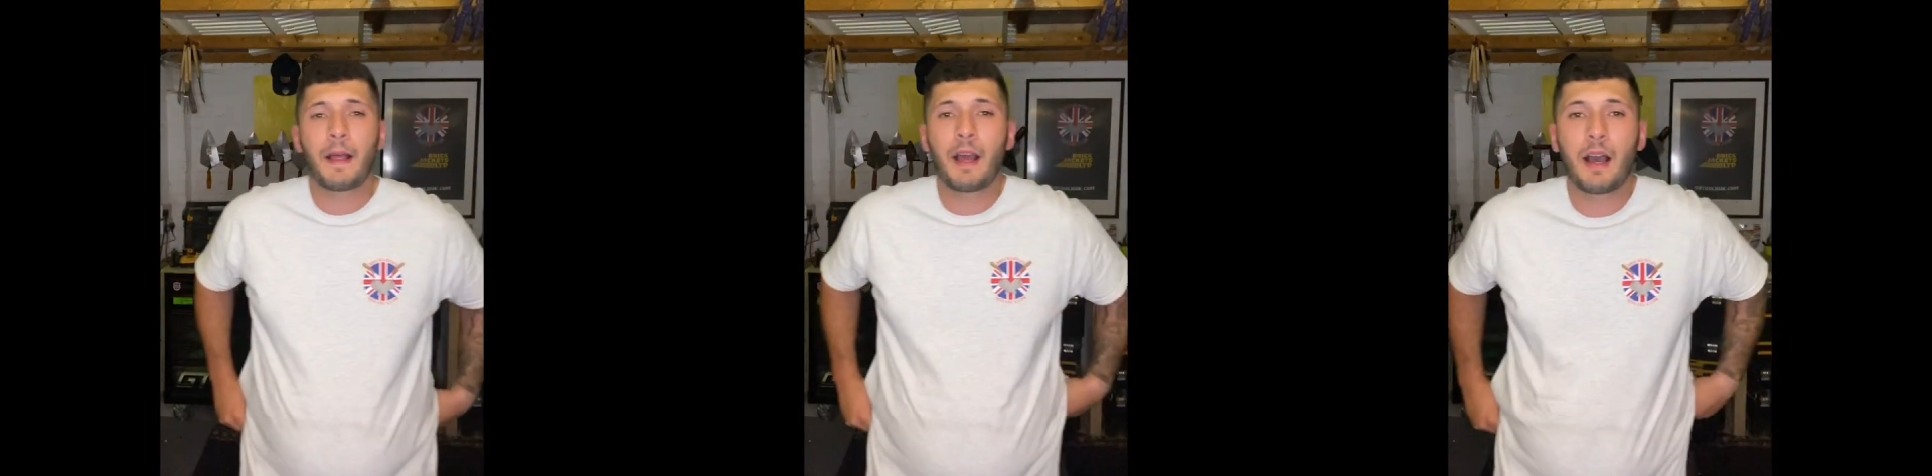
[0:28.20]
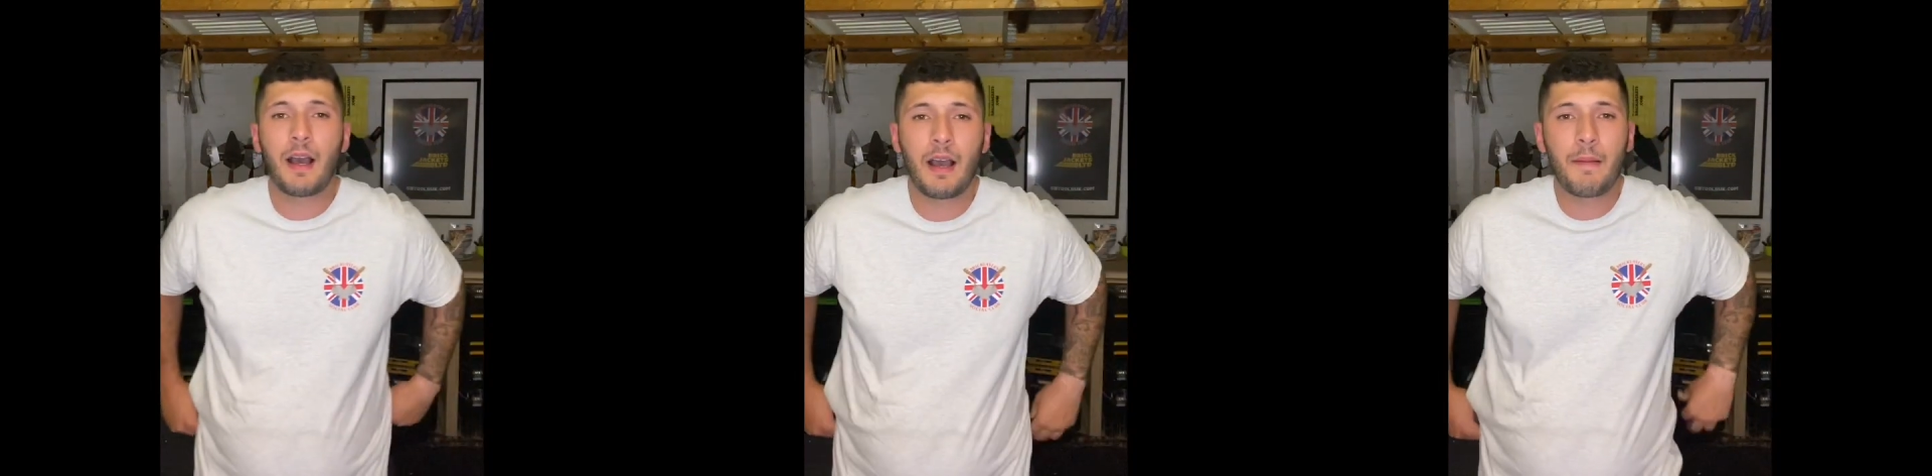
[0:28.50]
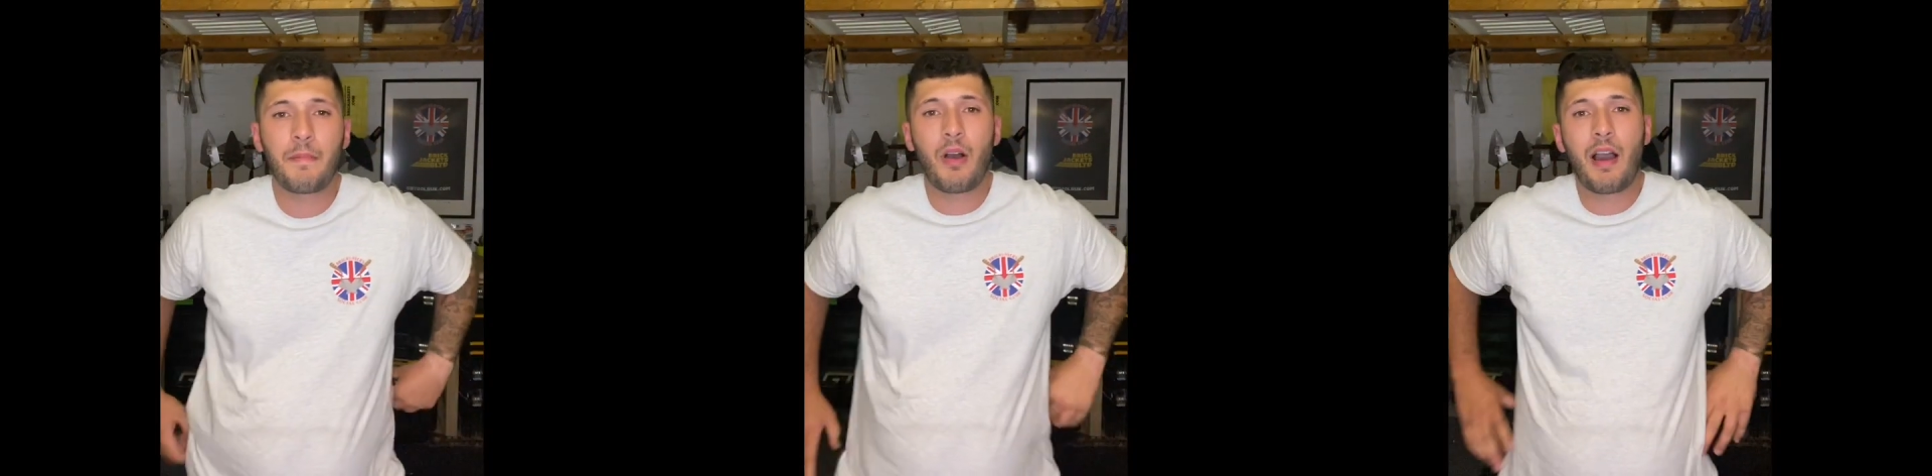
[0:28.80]

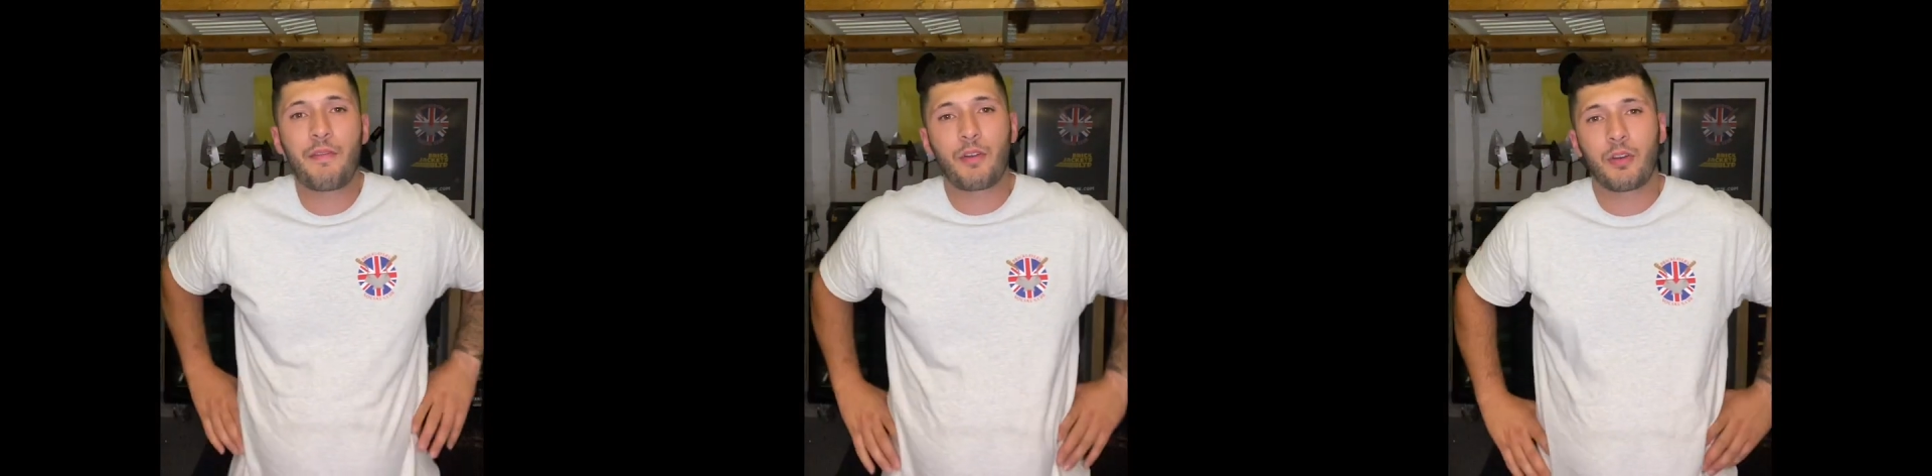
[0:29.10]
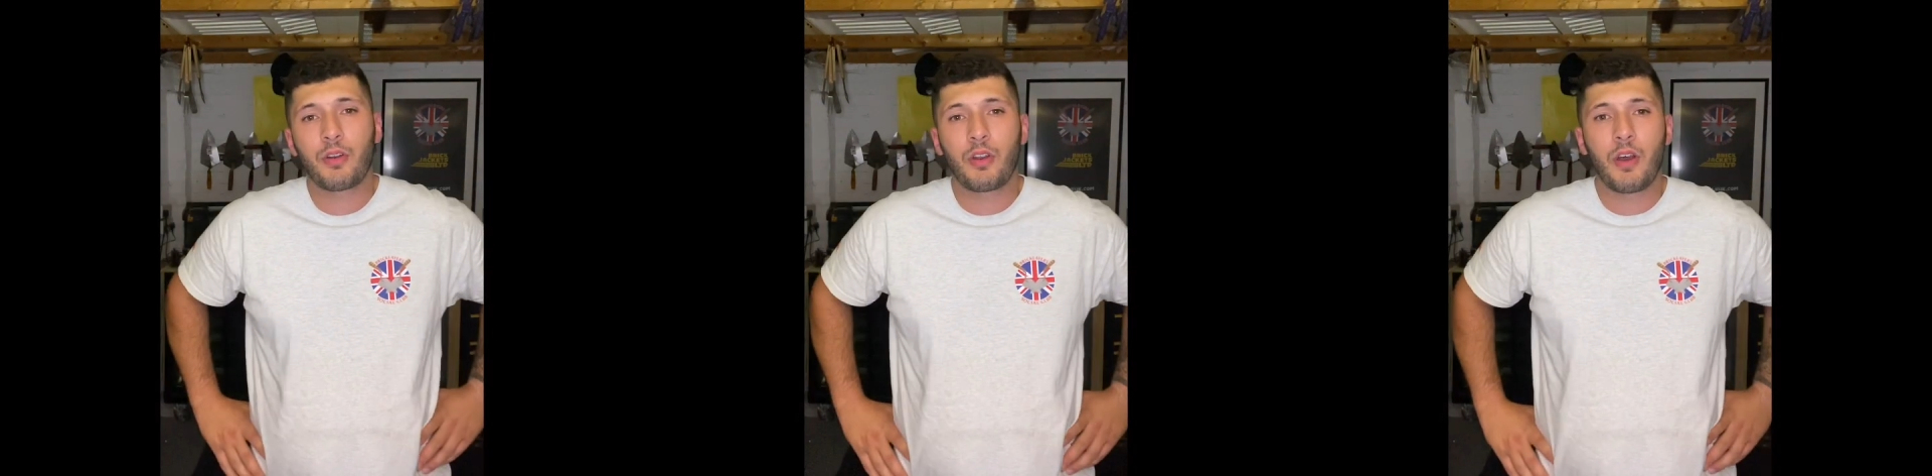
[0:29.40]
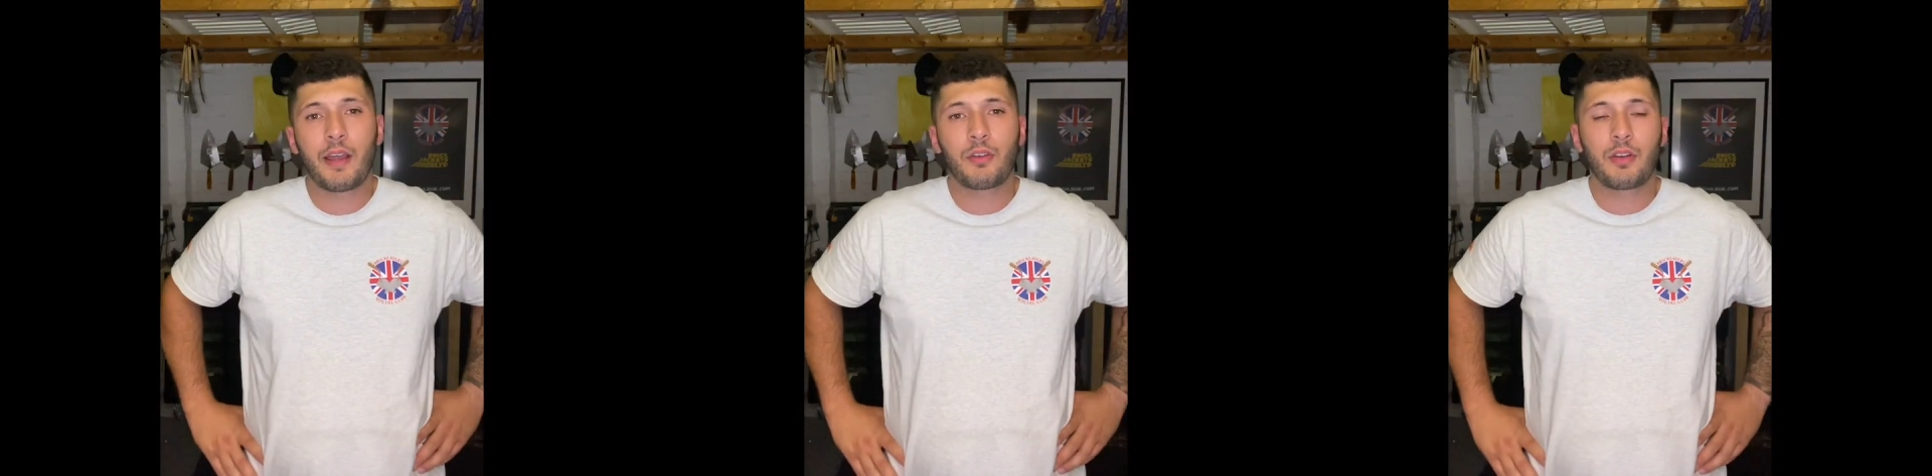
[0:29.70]
Um, I've gone
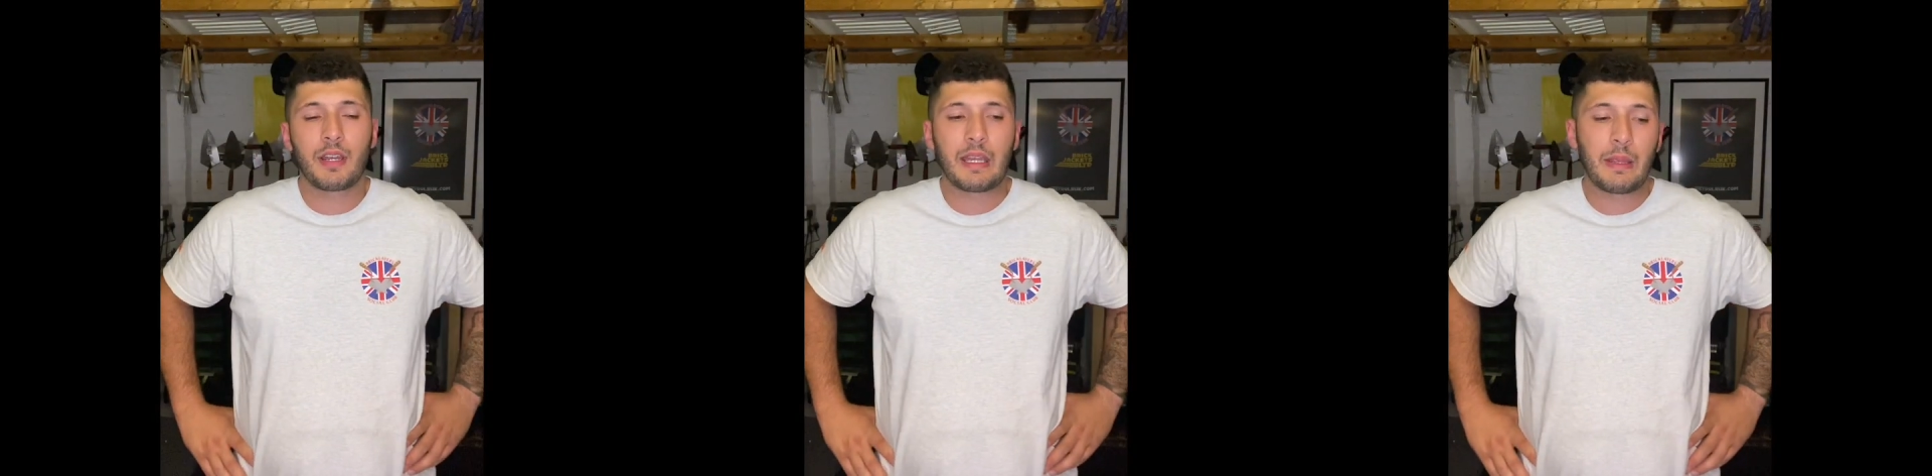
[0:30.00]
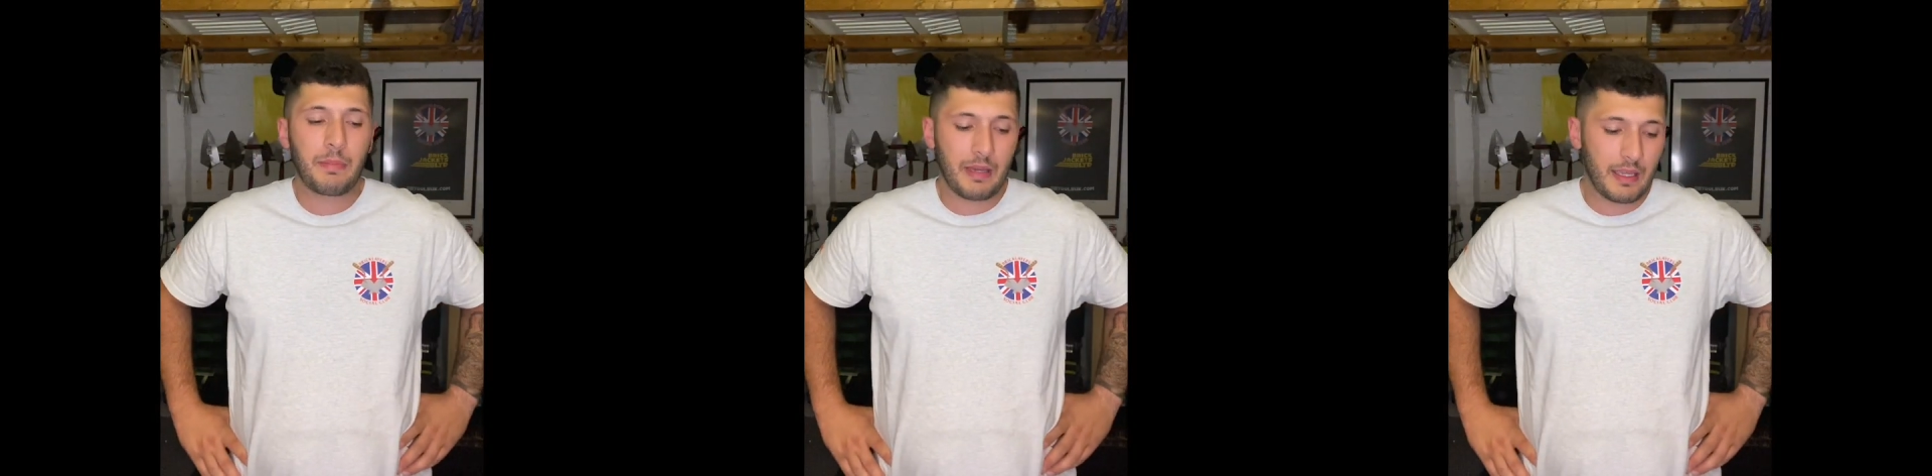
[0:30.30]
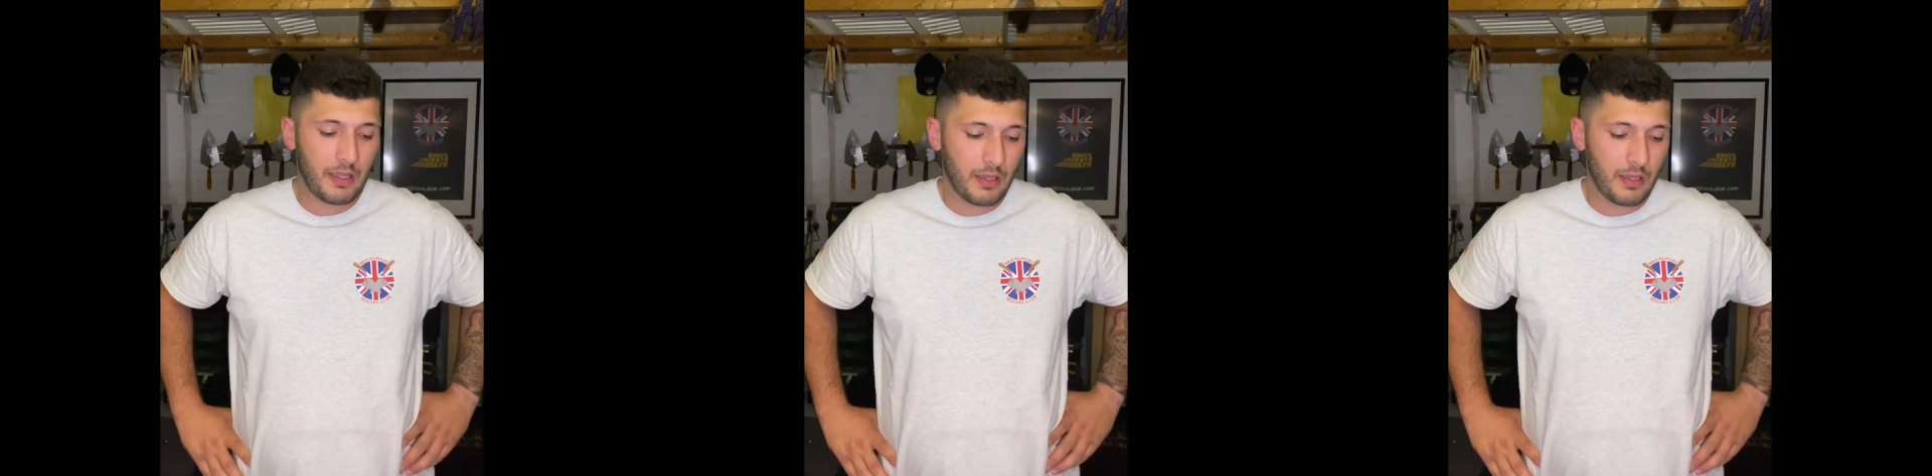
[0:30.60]
online, I've gone on eBay,